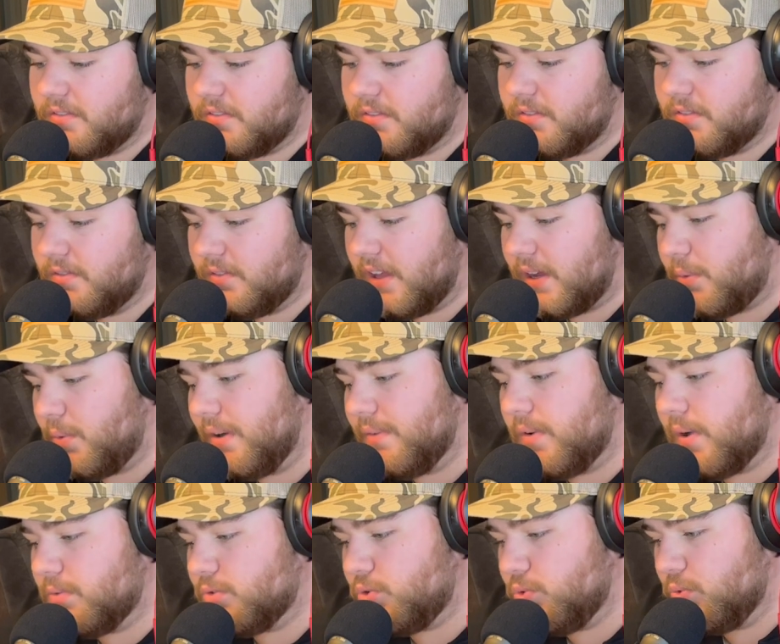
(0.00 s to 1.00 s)
like
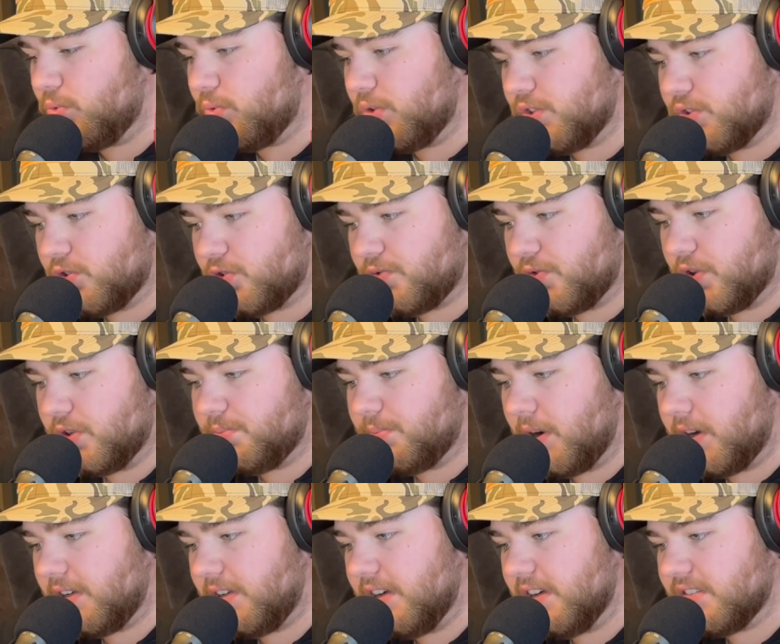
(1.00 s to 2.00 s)
whenever I was doing research for this
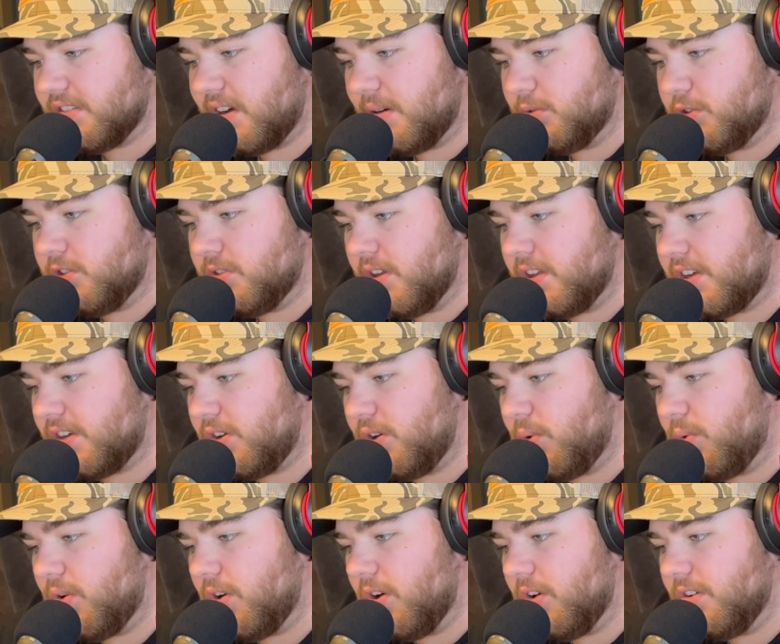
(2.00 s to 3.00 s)
podcast, I was like
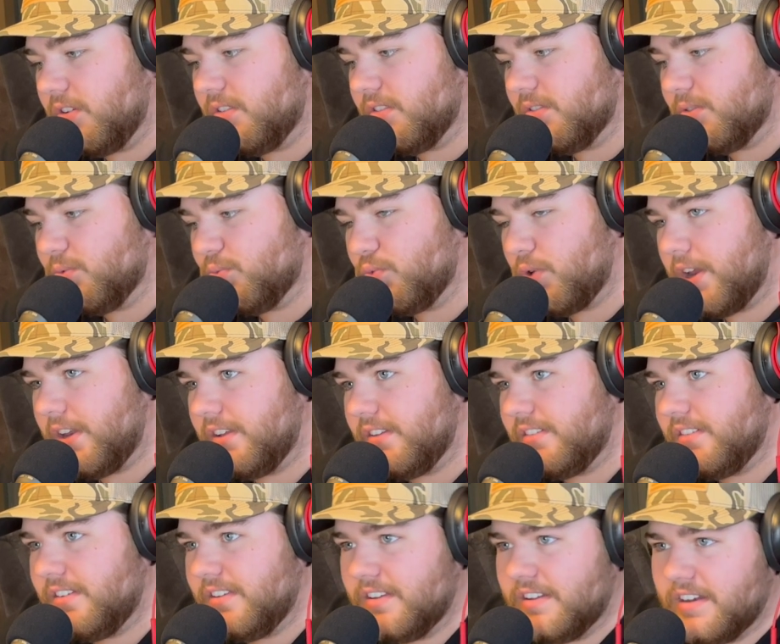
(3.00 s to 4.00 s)
going on Reddit
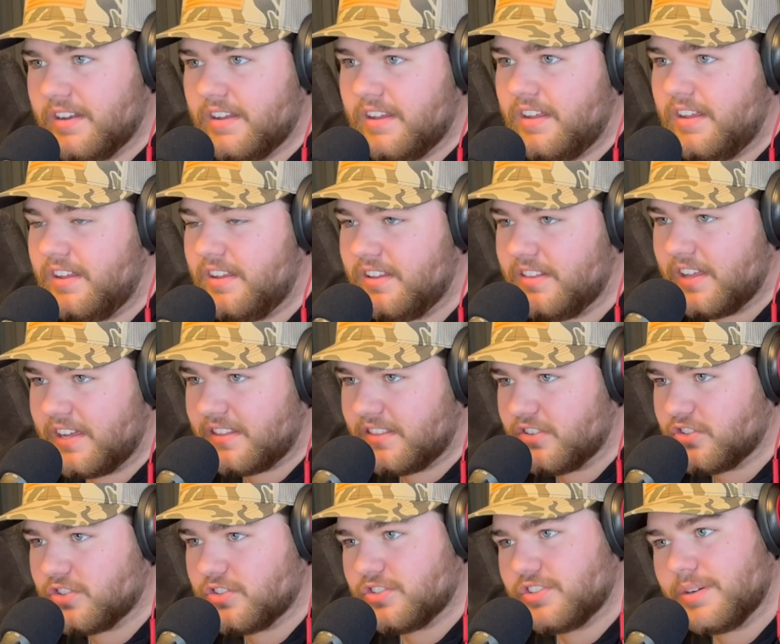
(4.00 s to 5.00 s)
and like
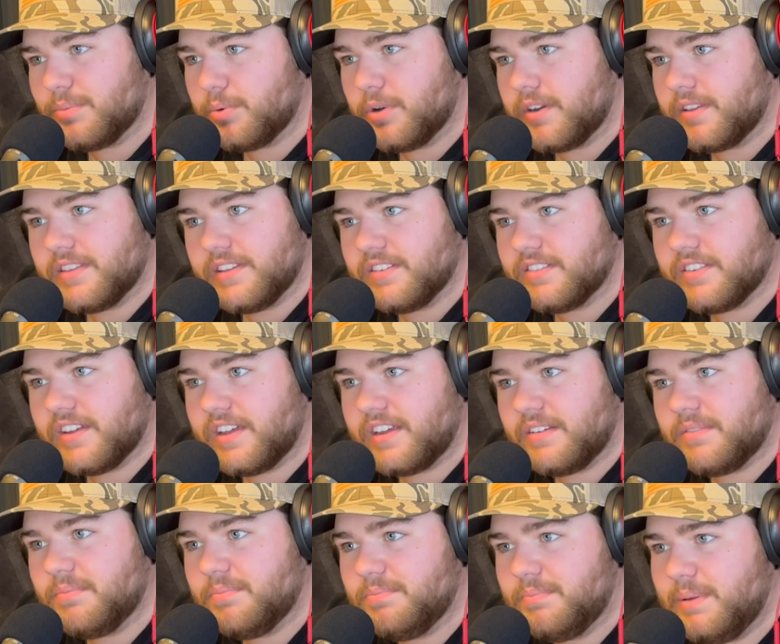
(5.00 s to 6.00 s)
there's a subreddit that's like
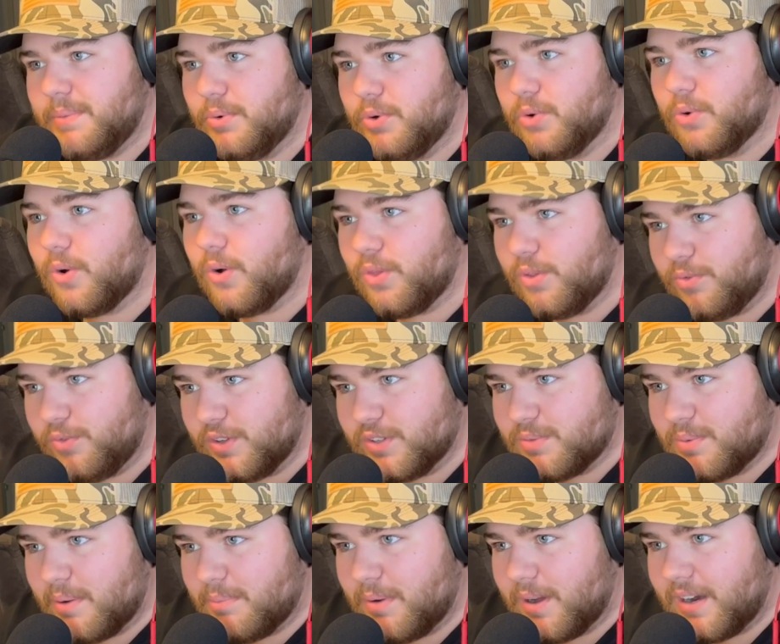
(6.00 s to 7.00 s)
people who are on the
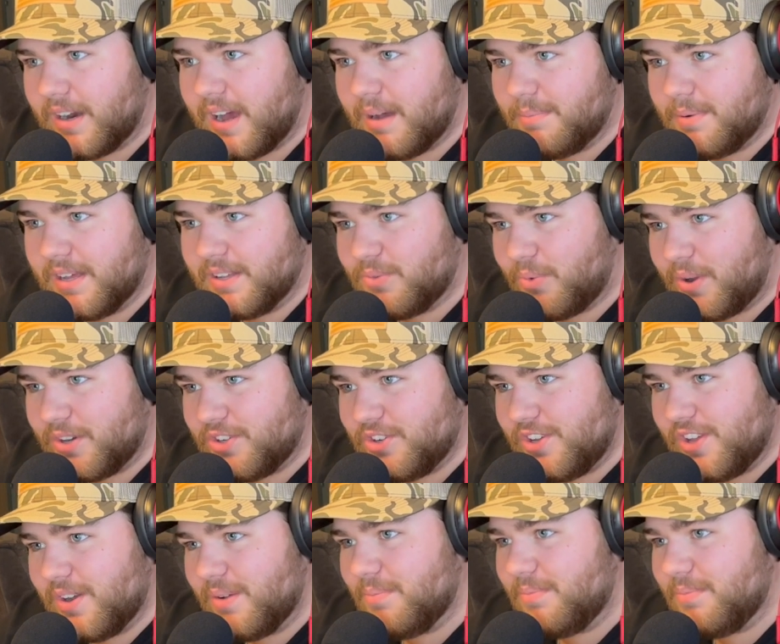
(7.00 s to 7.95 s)
fence about buying iPads. Why'd you get them?